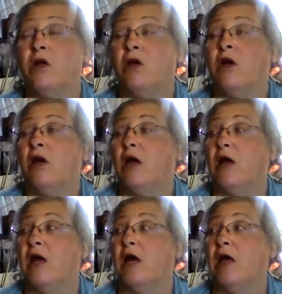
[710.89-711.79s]

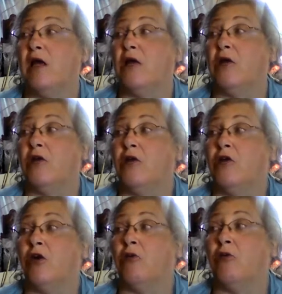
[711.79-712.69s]
And, you know, but
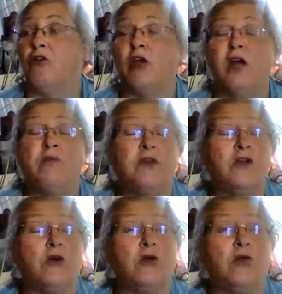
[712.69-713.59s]
she gave us no
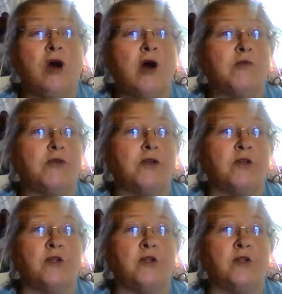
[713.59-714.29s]
options of,